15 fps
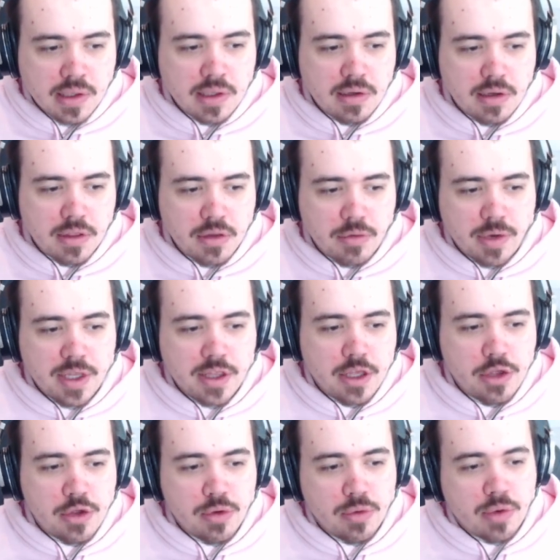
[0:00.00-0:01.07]
And the way that
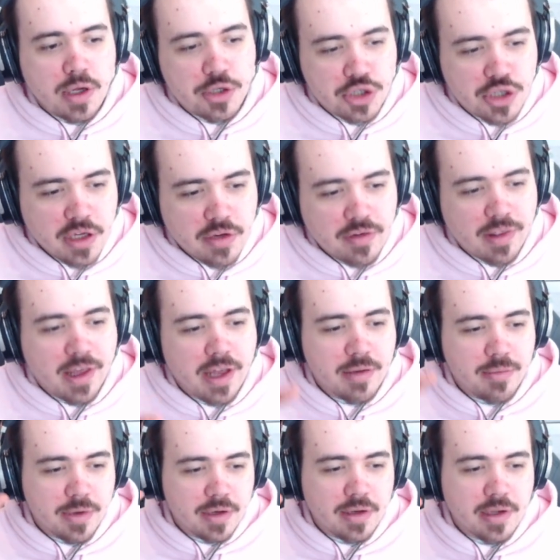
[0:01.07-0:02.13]
you achieve
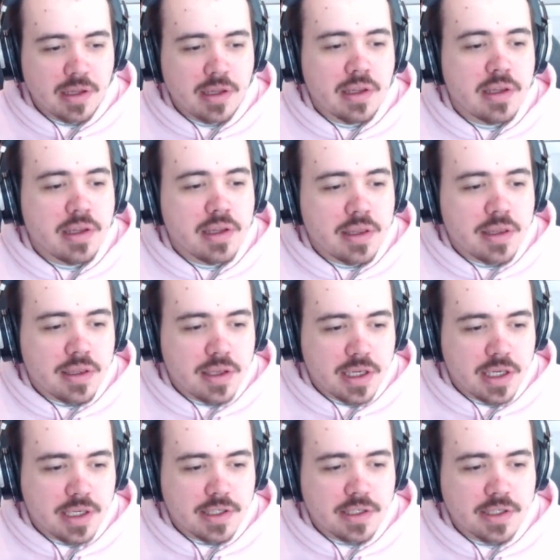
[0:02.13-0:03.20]
enlightenment
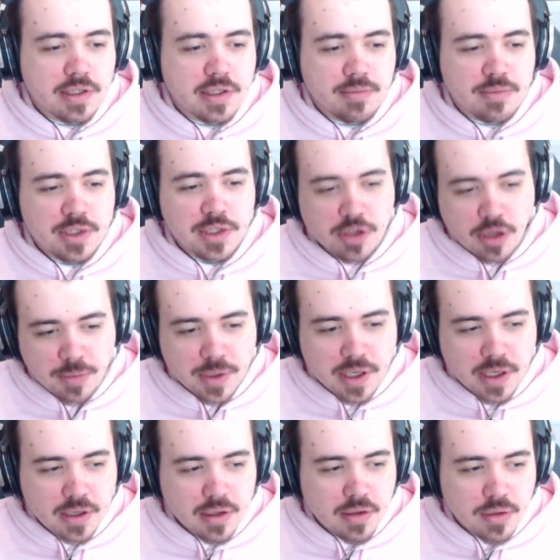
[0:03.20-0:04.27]
is
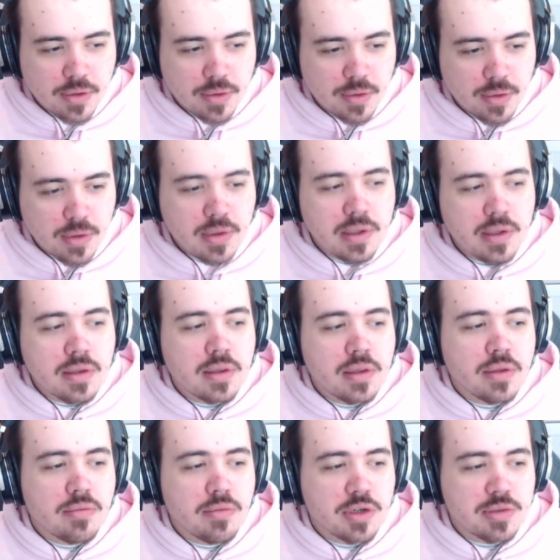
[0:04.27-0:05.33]
stopping thought,
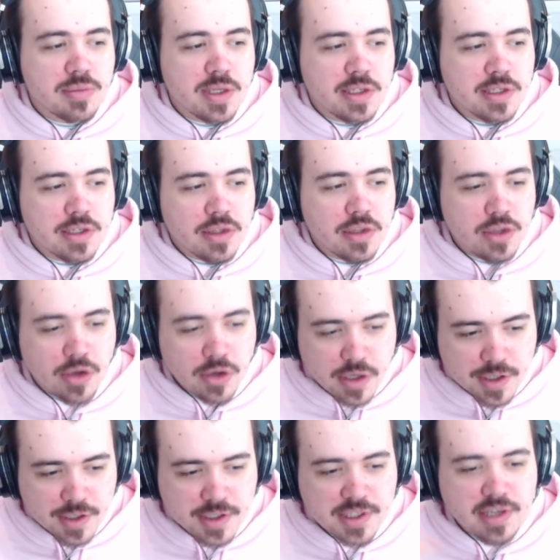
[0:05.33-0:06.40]
which means
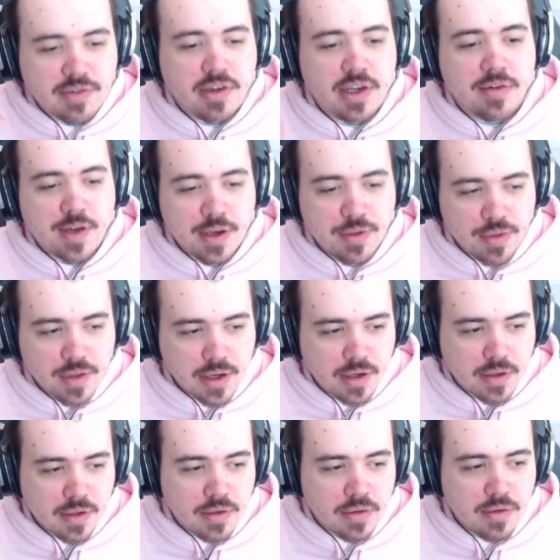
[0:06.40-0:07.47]
not conceiving of
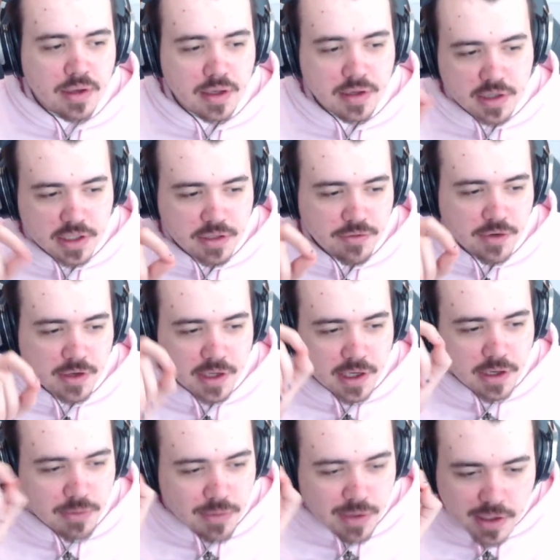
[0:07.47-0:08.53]
anything, at least for
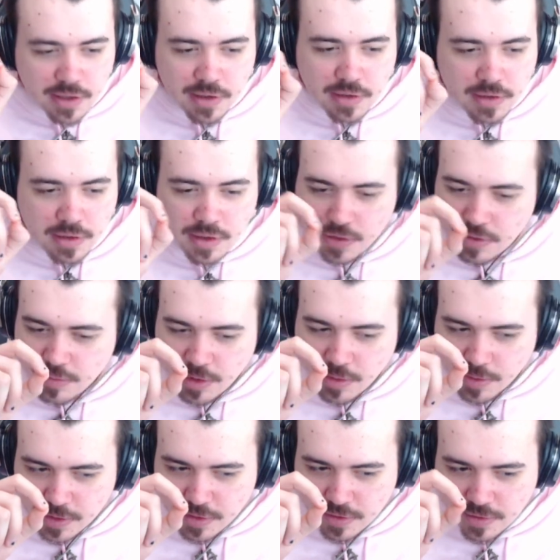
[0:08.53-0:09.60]
like one little
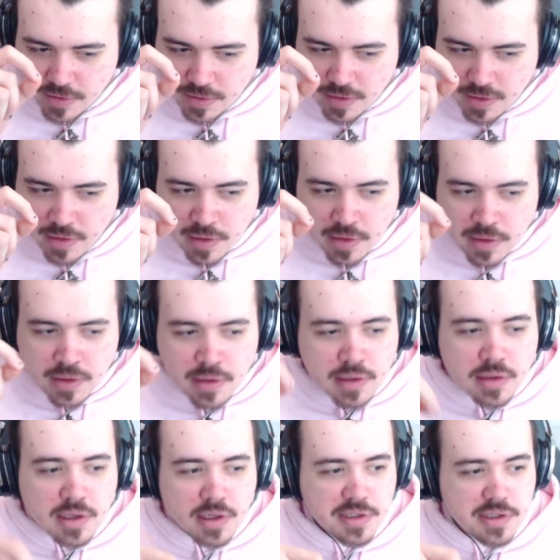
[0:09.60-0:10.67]
moment.
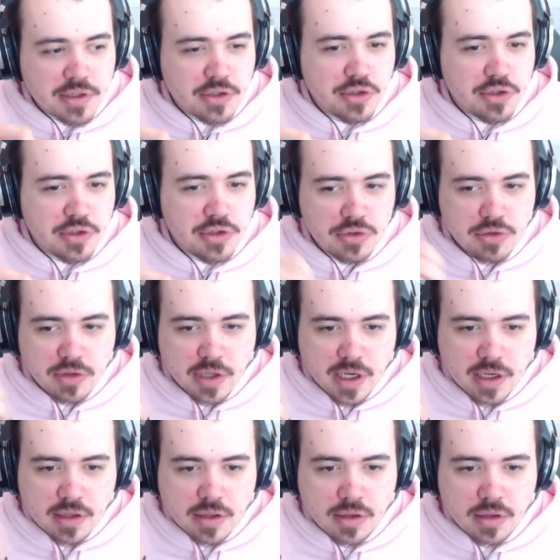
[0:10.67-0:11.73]
Because as soon as you do
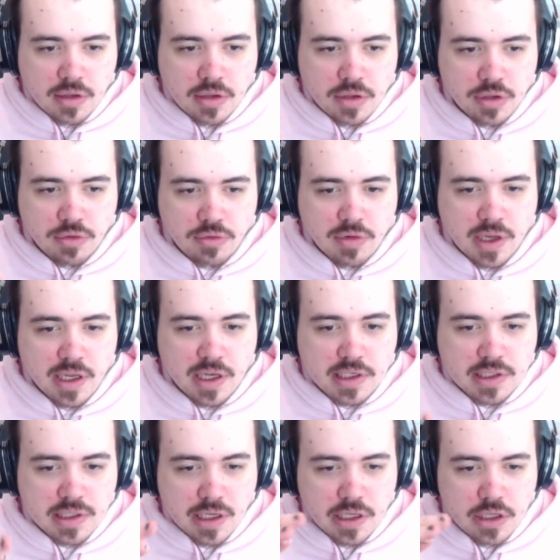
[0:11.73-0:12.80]
that, you
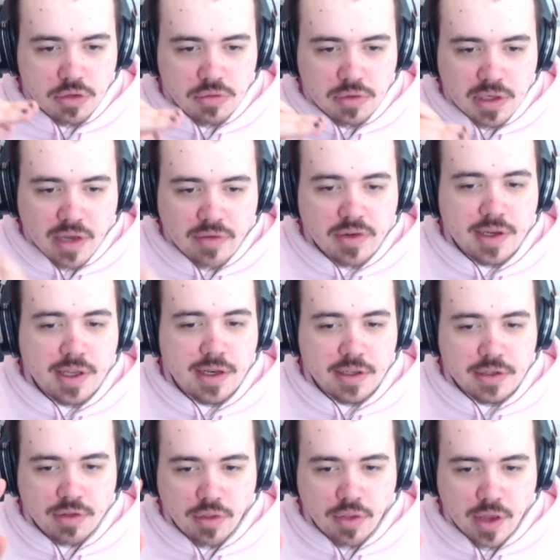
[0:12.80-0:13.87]
realize that you never
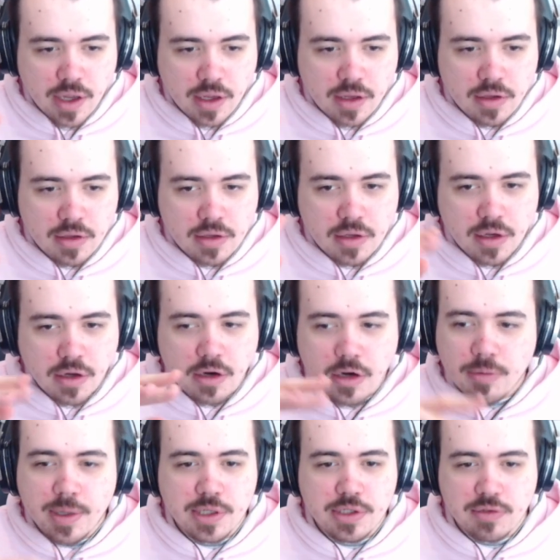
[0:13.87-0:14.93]
needed to think a
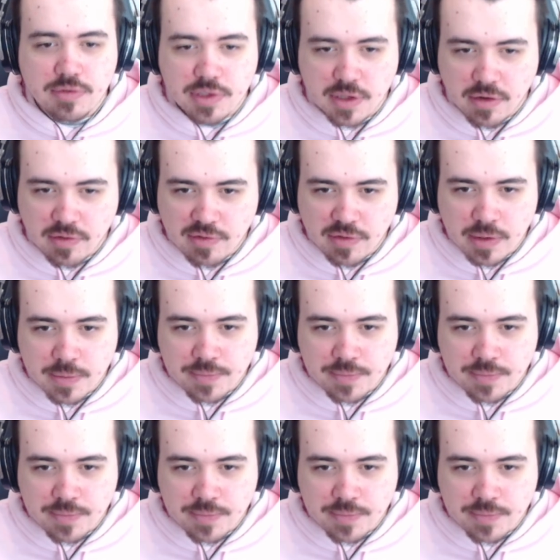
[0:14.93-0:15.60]
whole bunch of stuff.